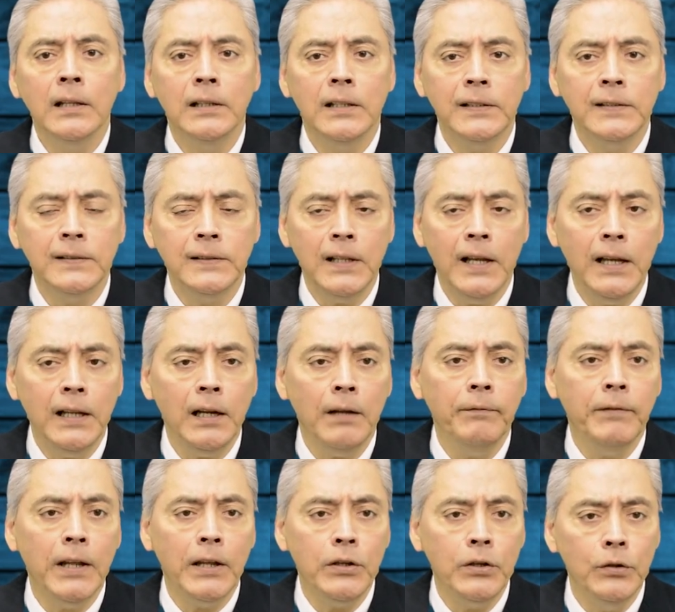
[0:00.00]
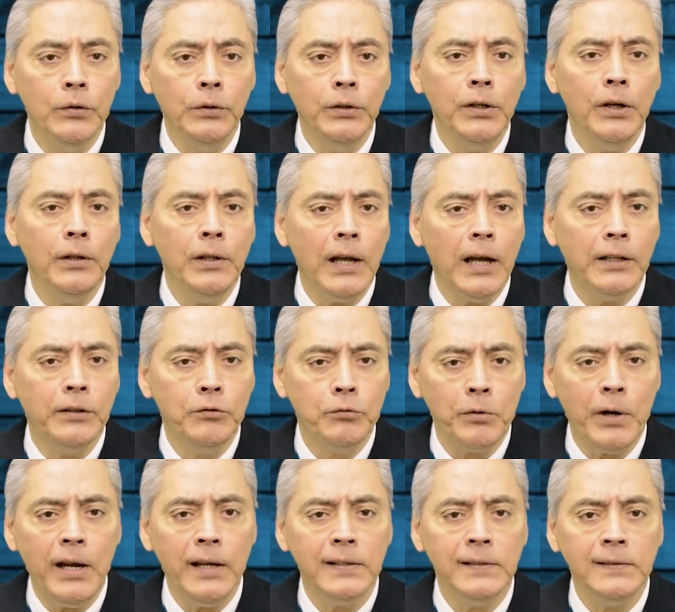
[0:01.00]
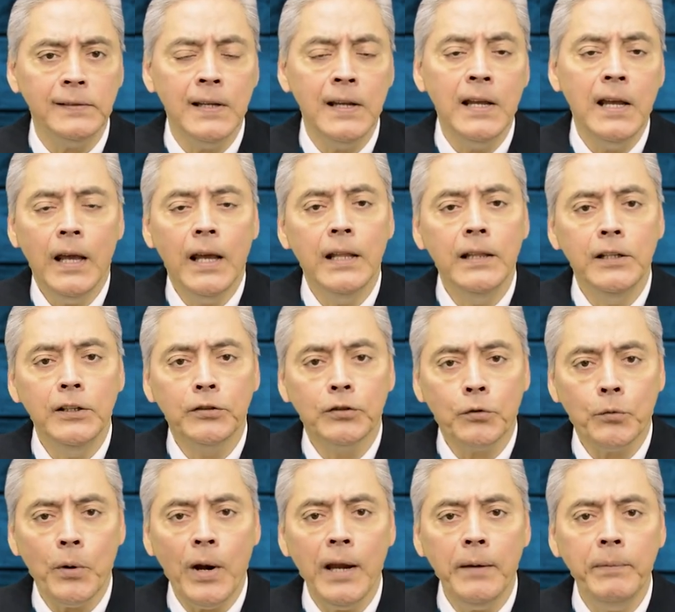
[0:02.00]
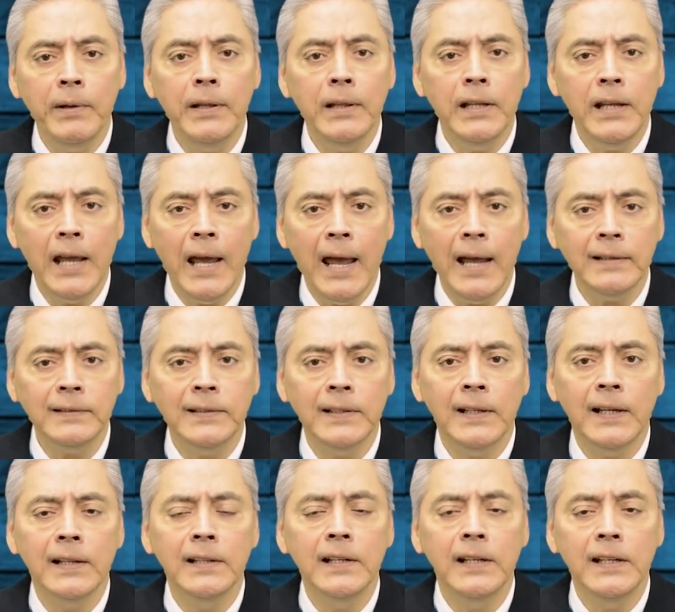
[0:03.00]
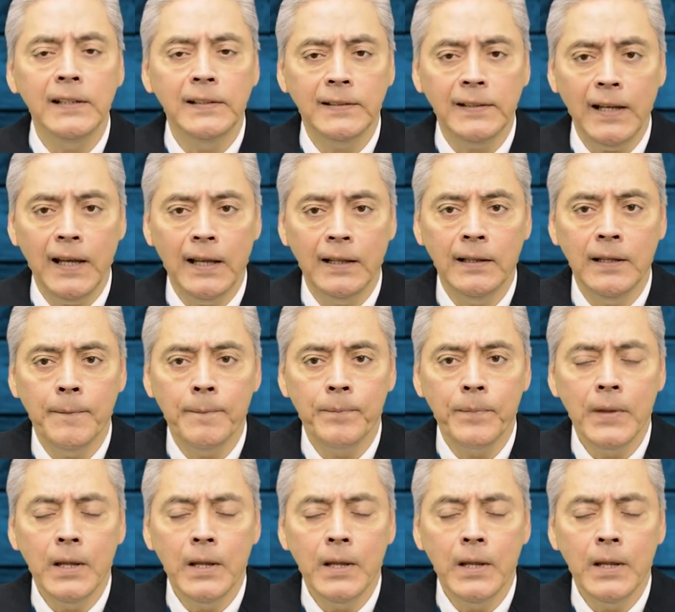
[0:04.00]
the State of the Union address, and describing the accident, he said,